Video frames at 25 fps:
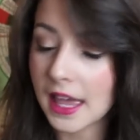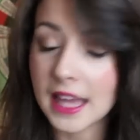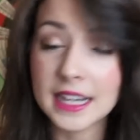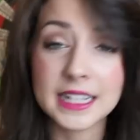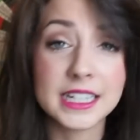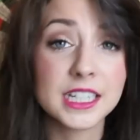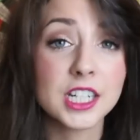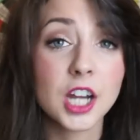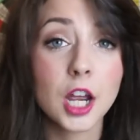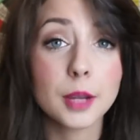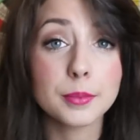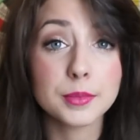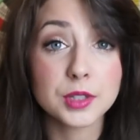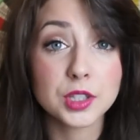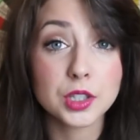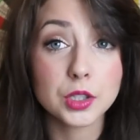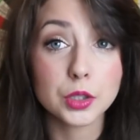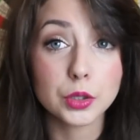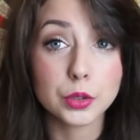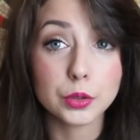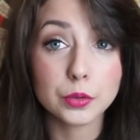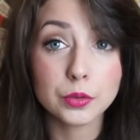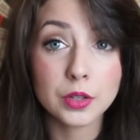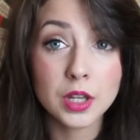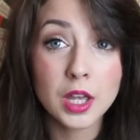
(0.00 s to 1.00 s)
anytime
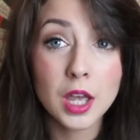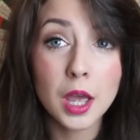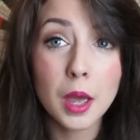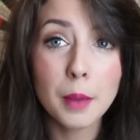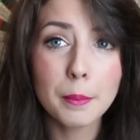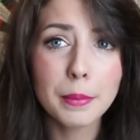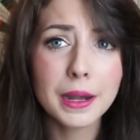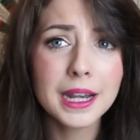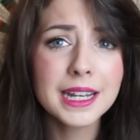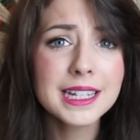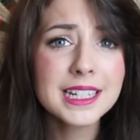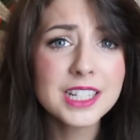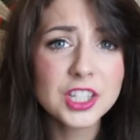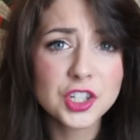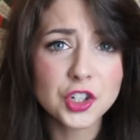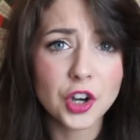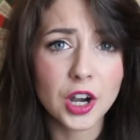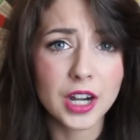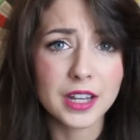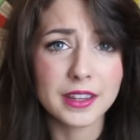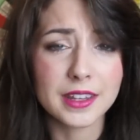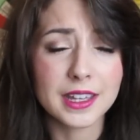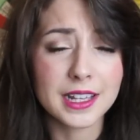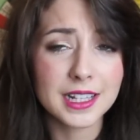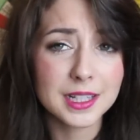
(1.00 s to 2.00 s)
soon, please
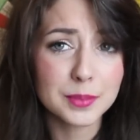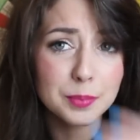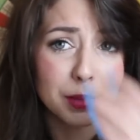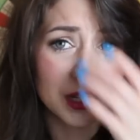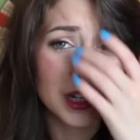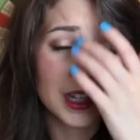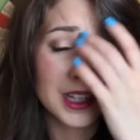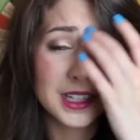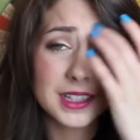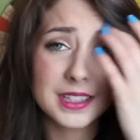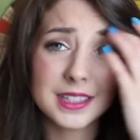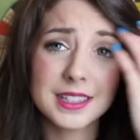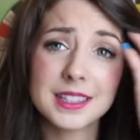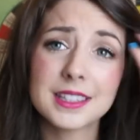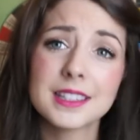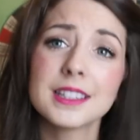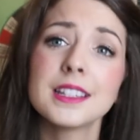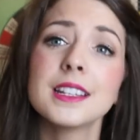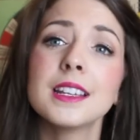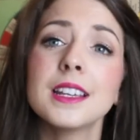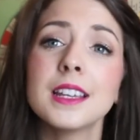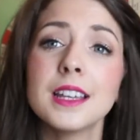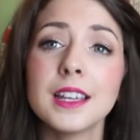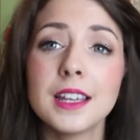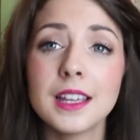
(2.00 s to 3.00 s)
try this because,
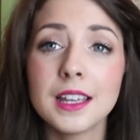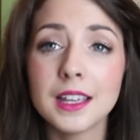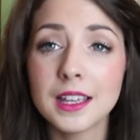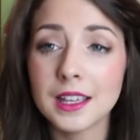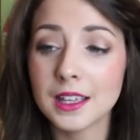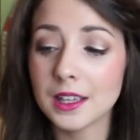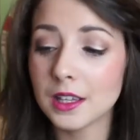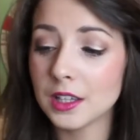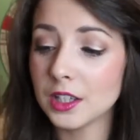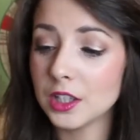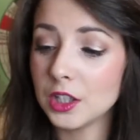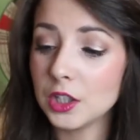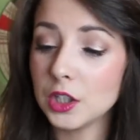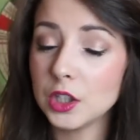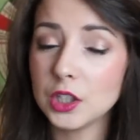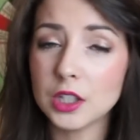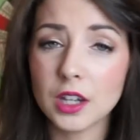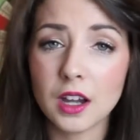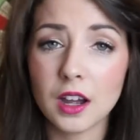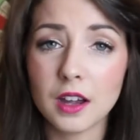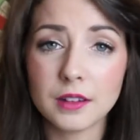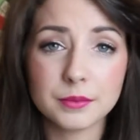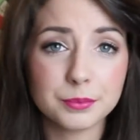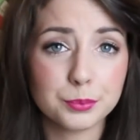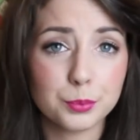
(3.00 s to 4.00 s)

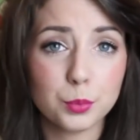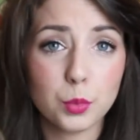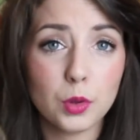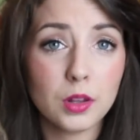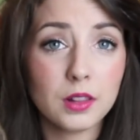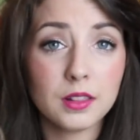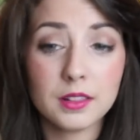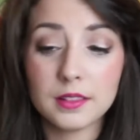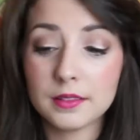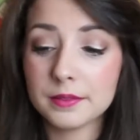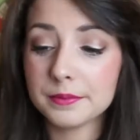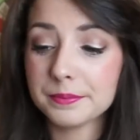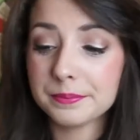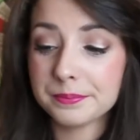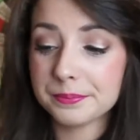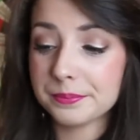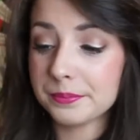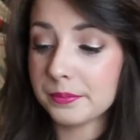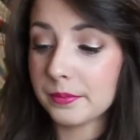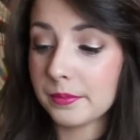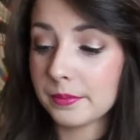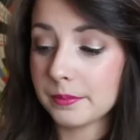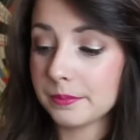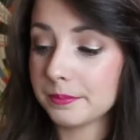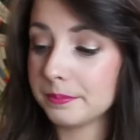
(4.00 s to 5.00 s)
well,
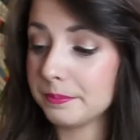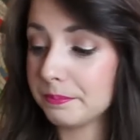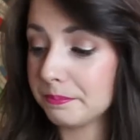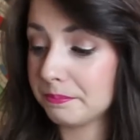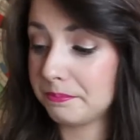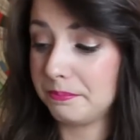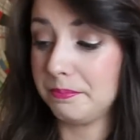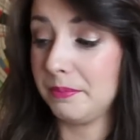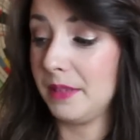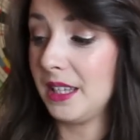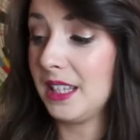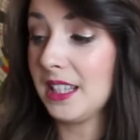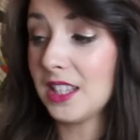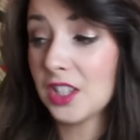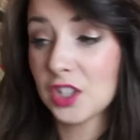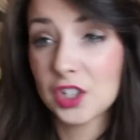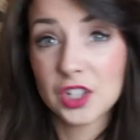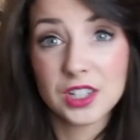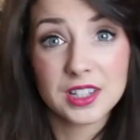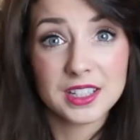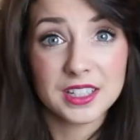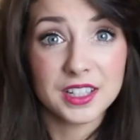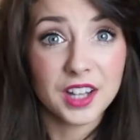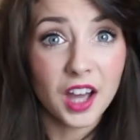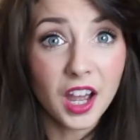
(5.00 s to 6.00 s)
it's
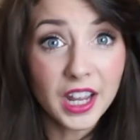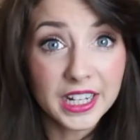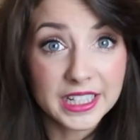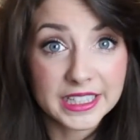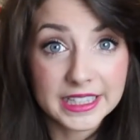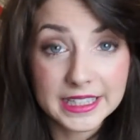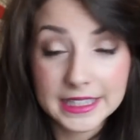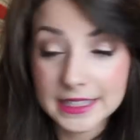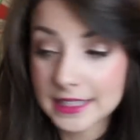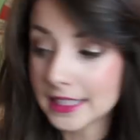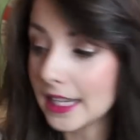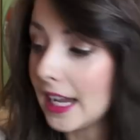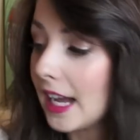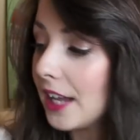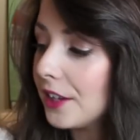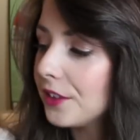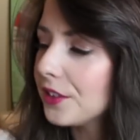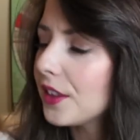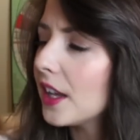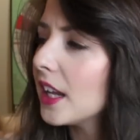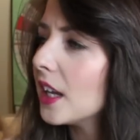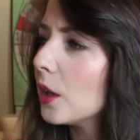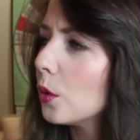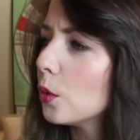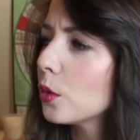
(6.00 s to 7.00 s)
just nice.
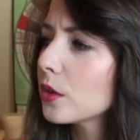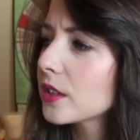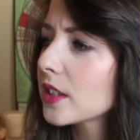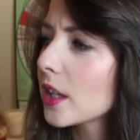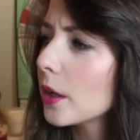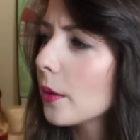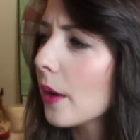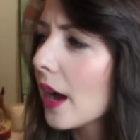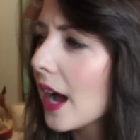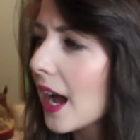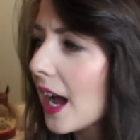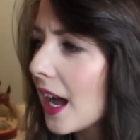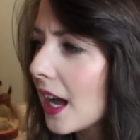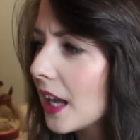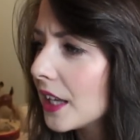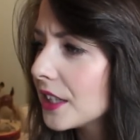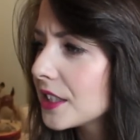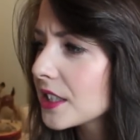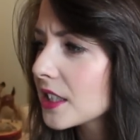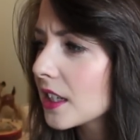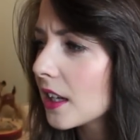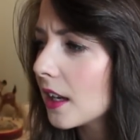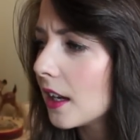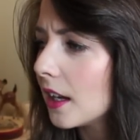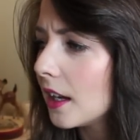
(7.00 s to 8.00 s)
And they also
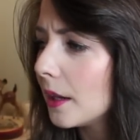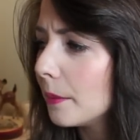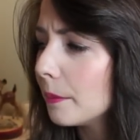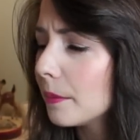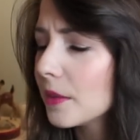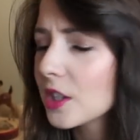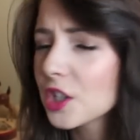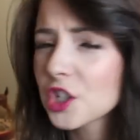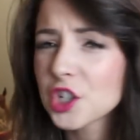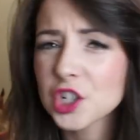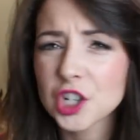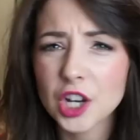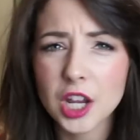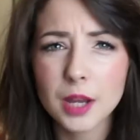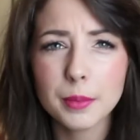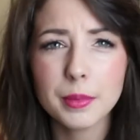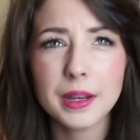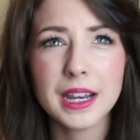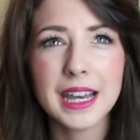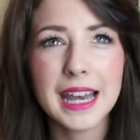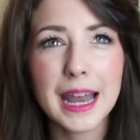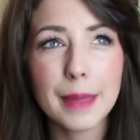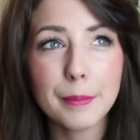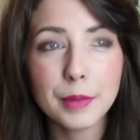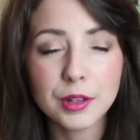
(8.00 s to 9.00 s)
had
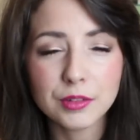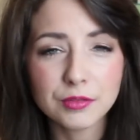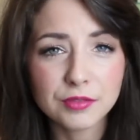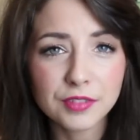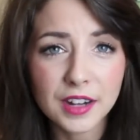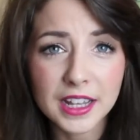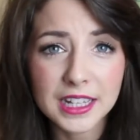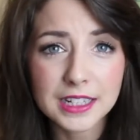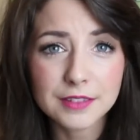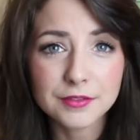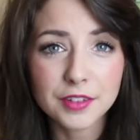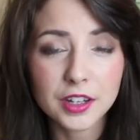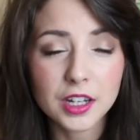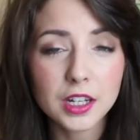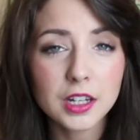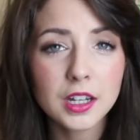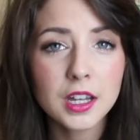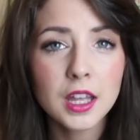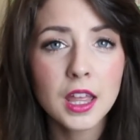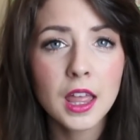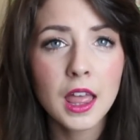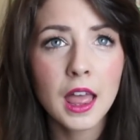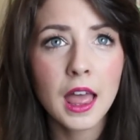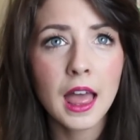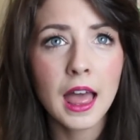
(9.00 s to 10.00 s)
sherbet lemon
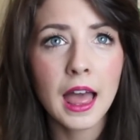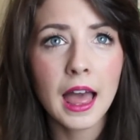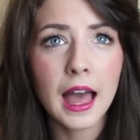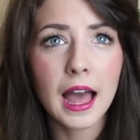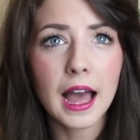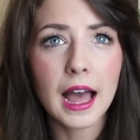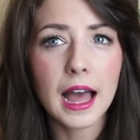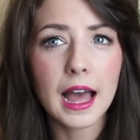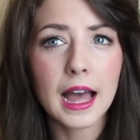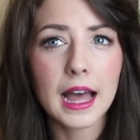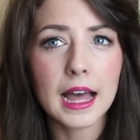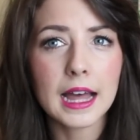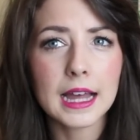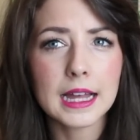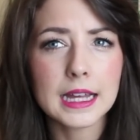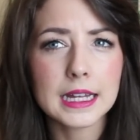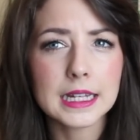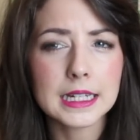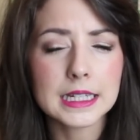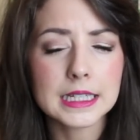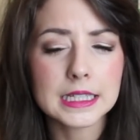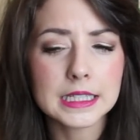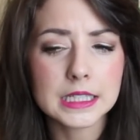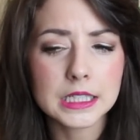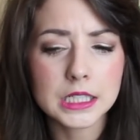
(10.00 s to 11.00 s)
flavour,
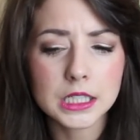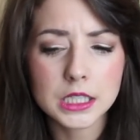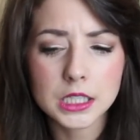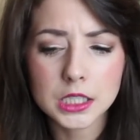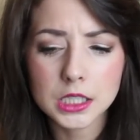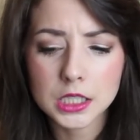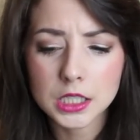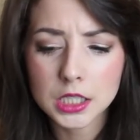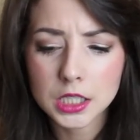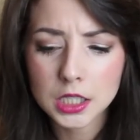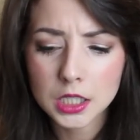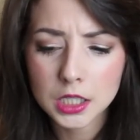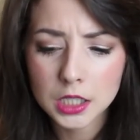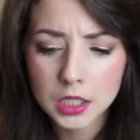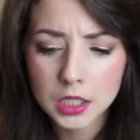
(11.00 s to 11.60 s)
and